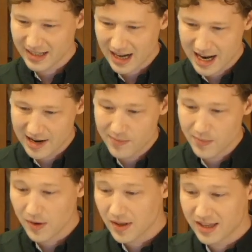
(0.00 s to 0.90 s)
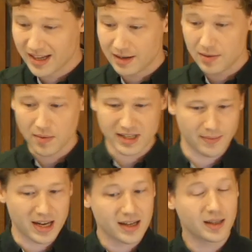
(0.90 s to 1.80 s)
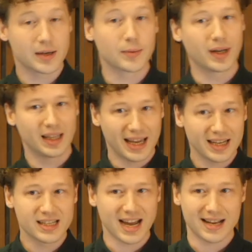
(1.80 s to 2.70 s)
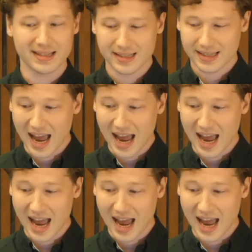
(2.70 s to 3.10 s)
the semantically related tasks